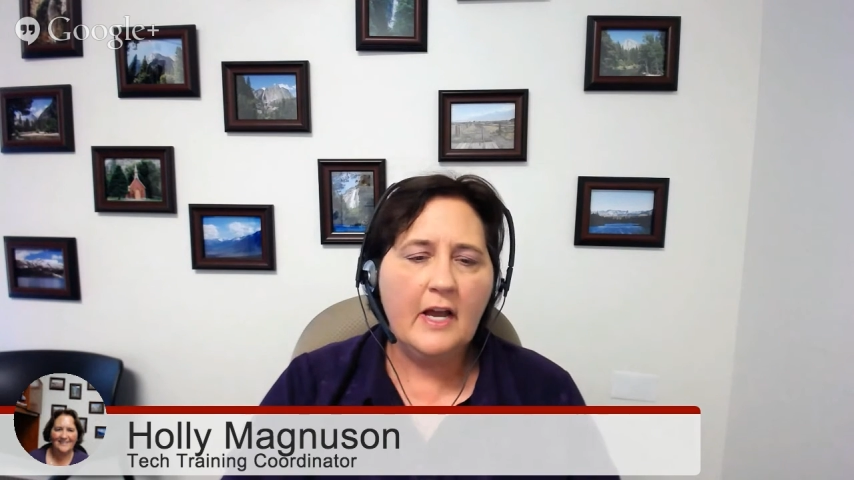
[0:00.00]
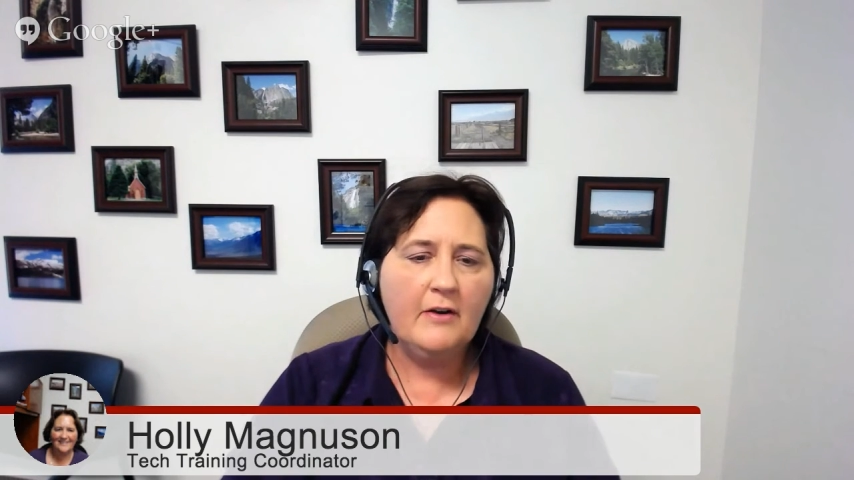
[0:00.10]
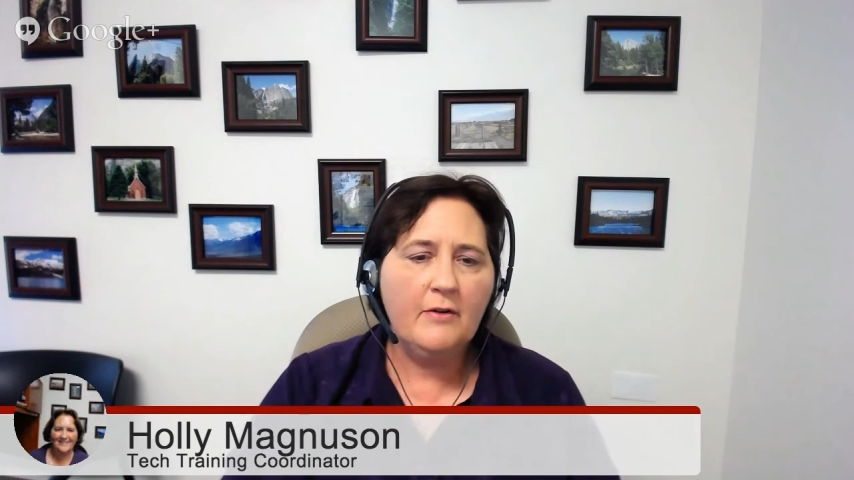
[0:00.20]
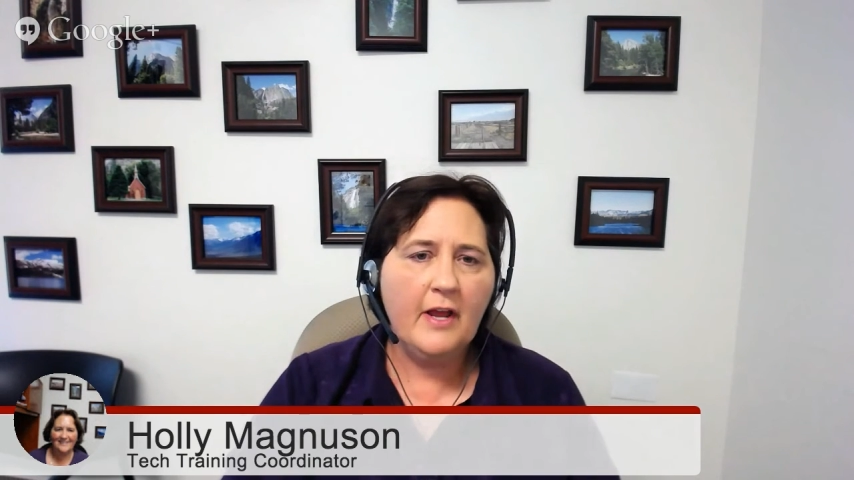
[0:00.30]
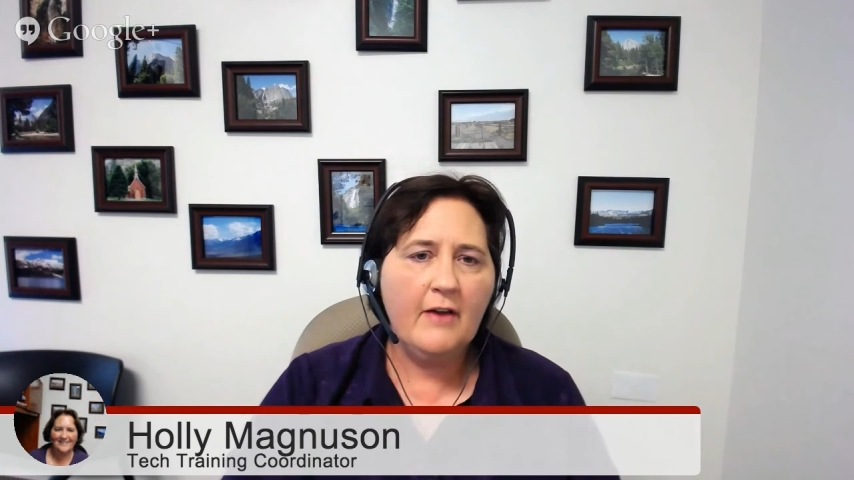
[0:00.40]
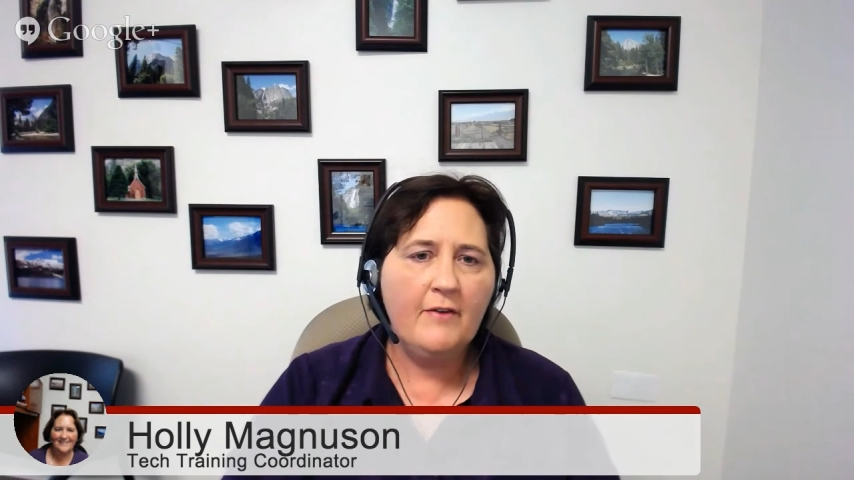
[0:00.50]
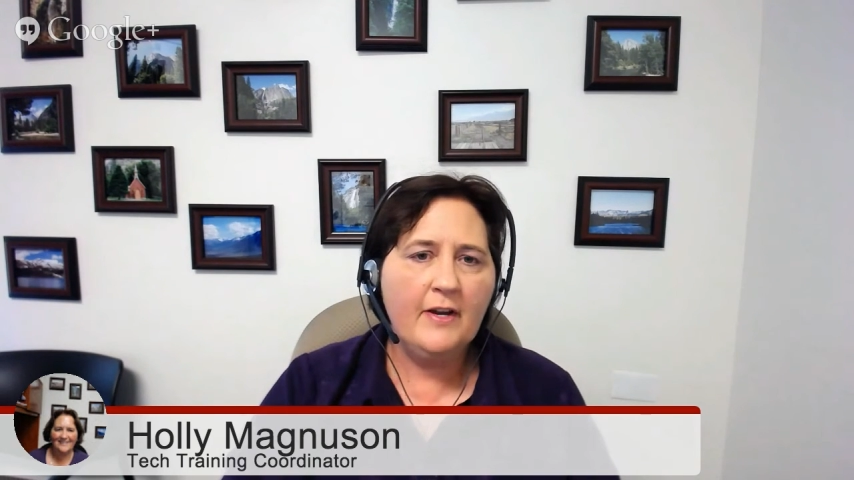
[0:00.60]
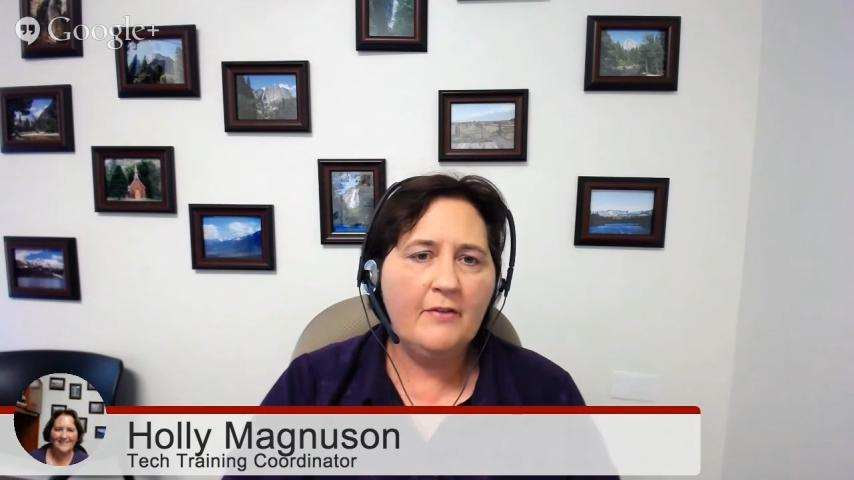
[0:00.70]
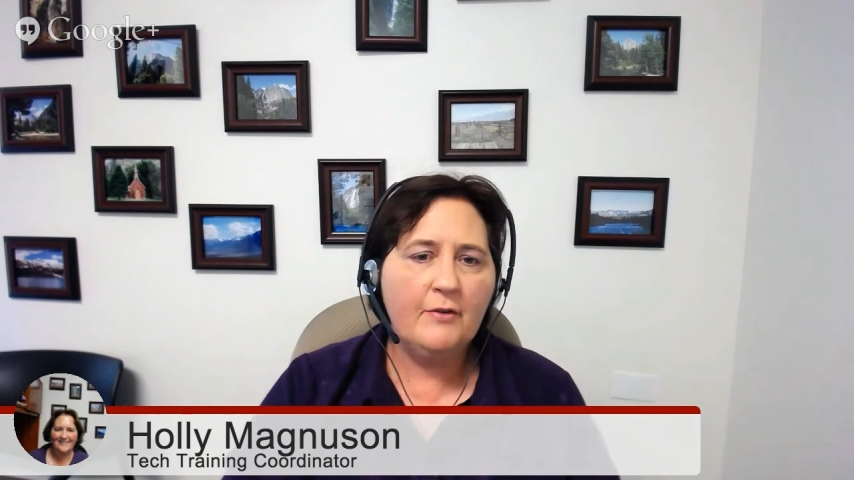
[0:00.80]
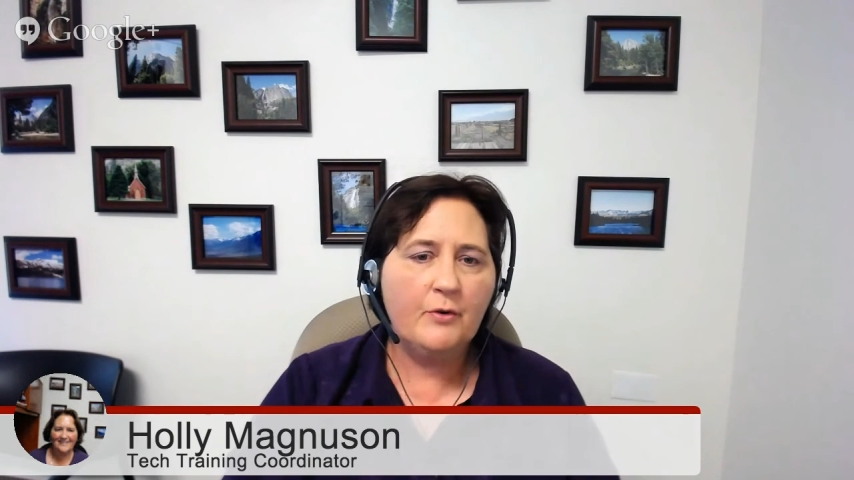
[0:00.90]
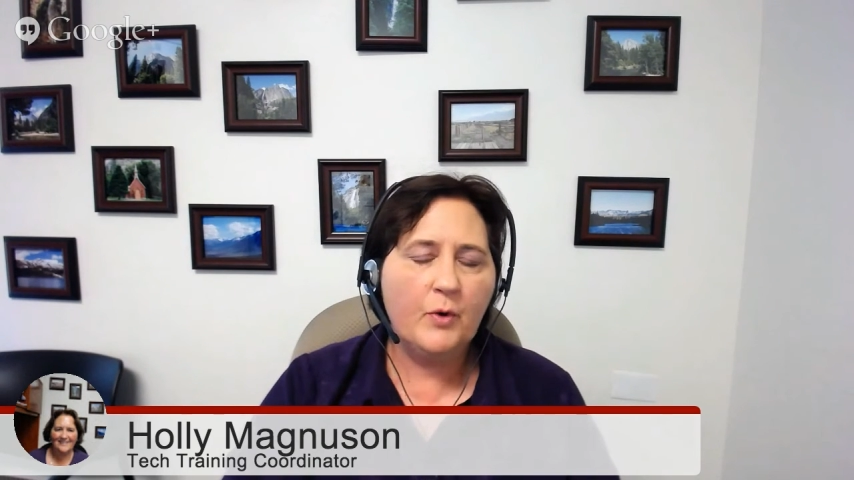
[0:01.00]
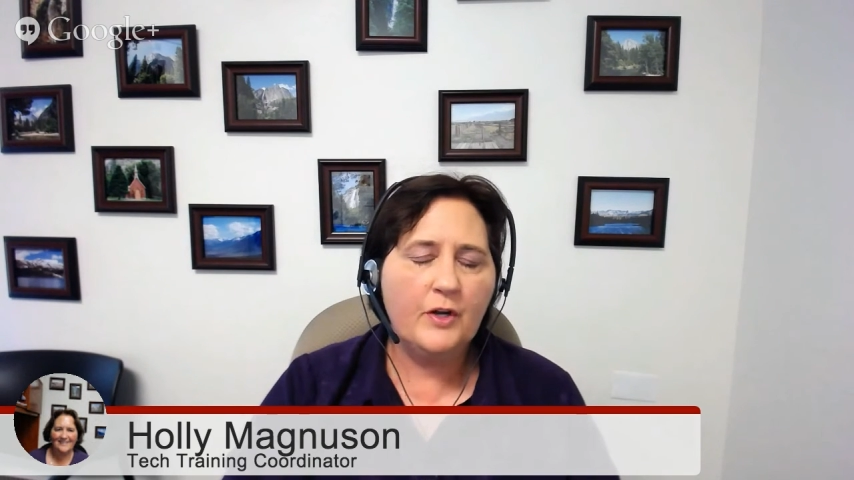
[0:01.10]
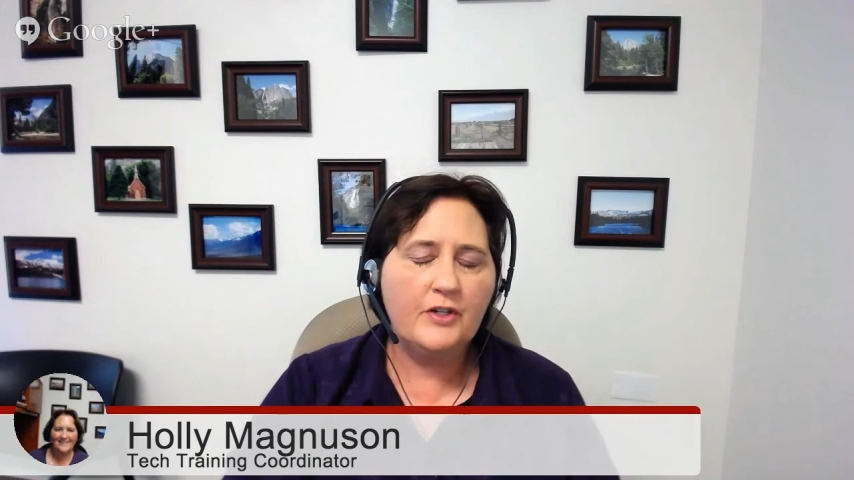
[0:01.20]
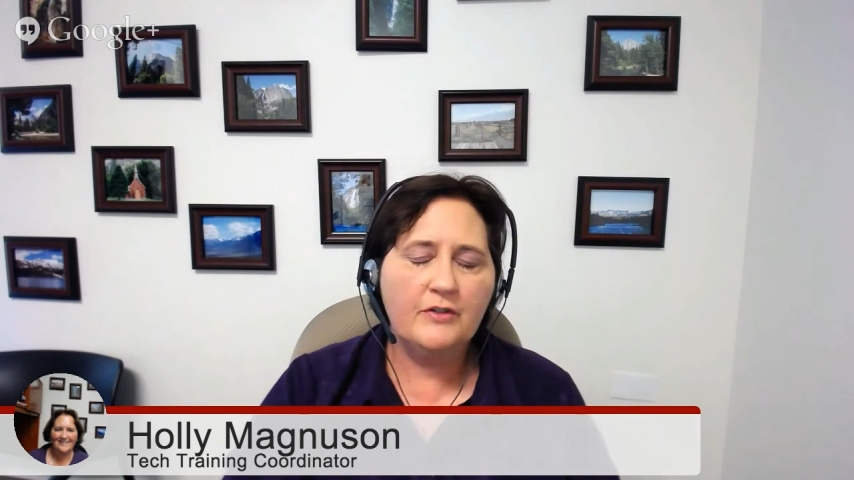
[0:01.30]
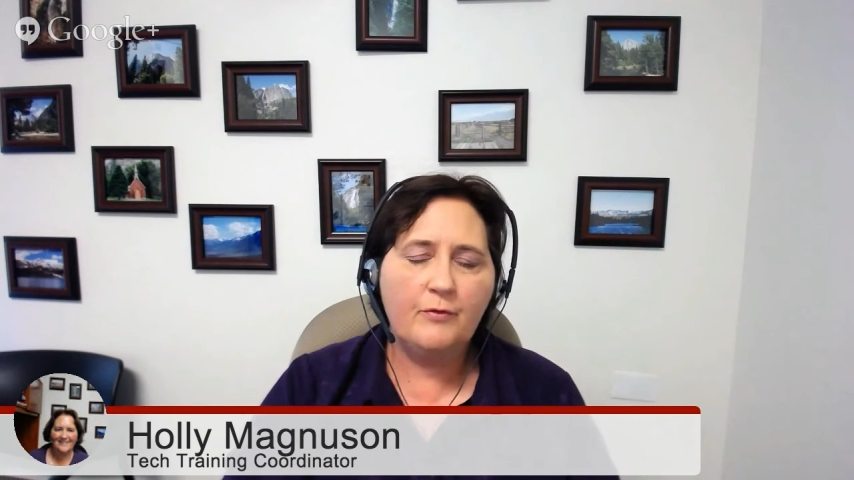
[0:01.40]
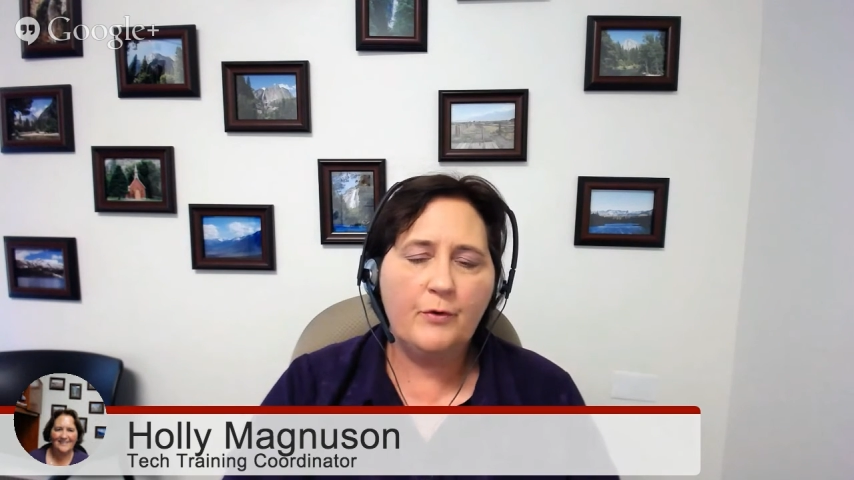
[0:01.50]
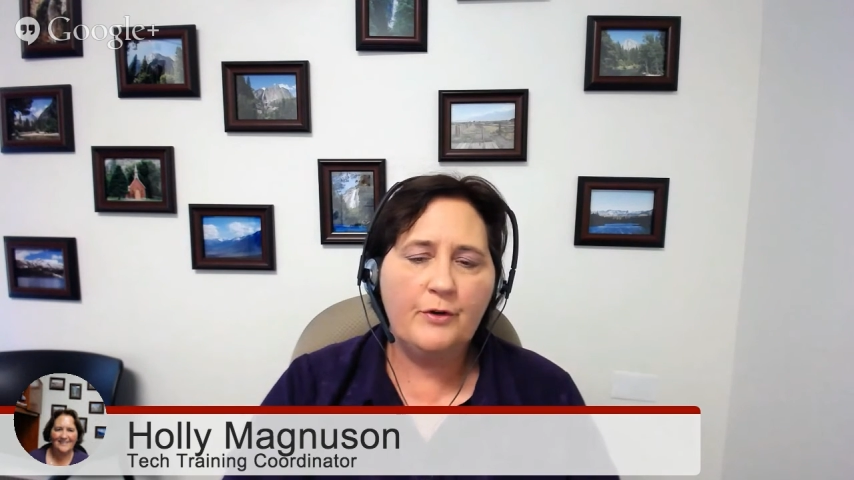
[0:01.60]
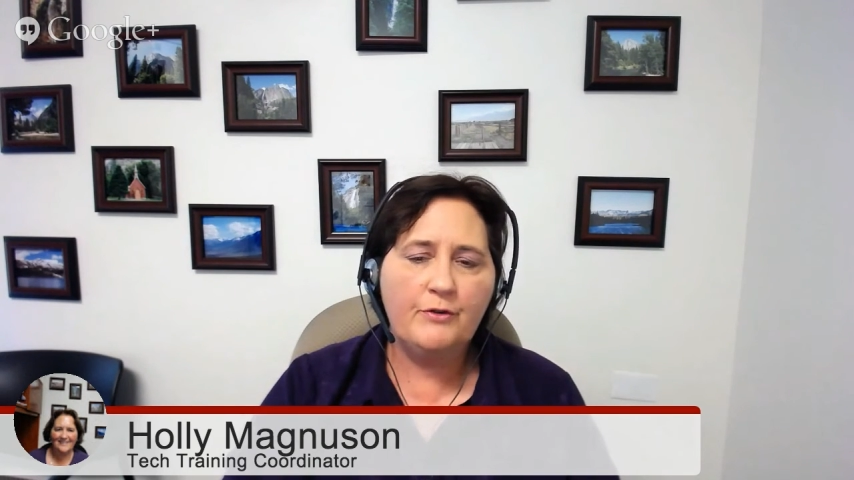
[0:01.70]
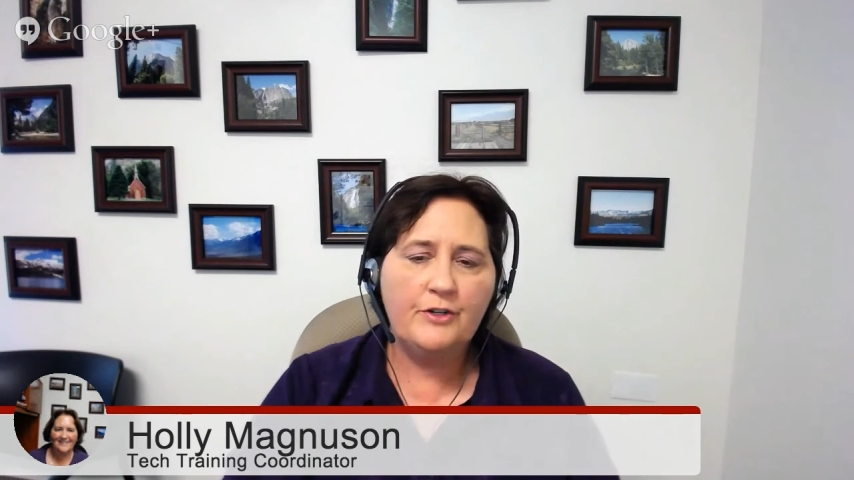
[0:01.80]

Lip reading: I don't have any other questions for you,